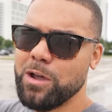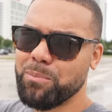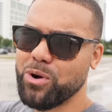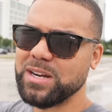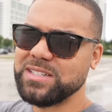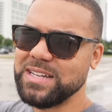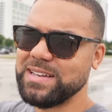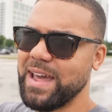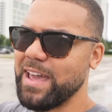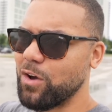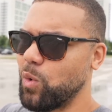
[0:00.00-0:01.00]
pretty
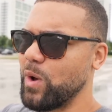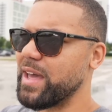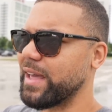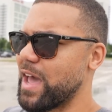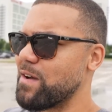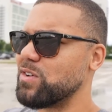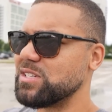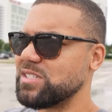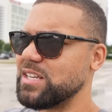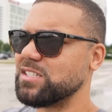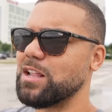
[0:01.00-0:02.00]
dang quick ever
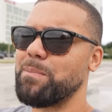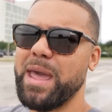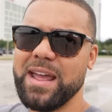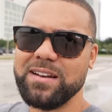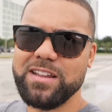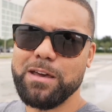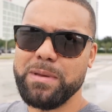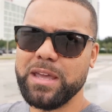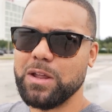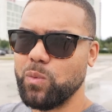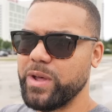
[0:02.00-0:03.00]
since the
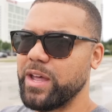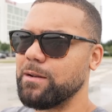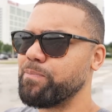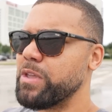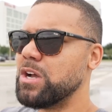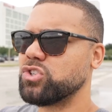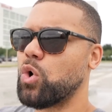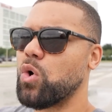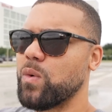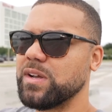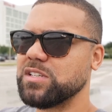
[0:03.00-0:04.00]
pandemic and when
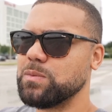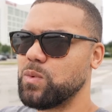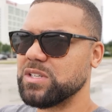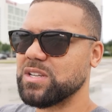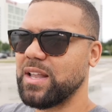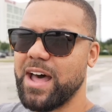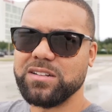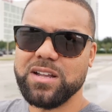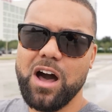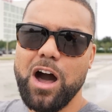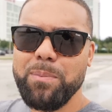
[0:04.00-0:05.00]
tourism was allowed
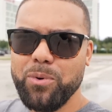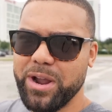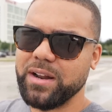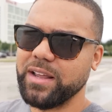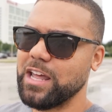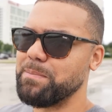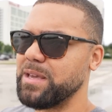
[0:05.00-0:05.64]
to operate again,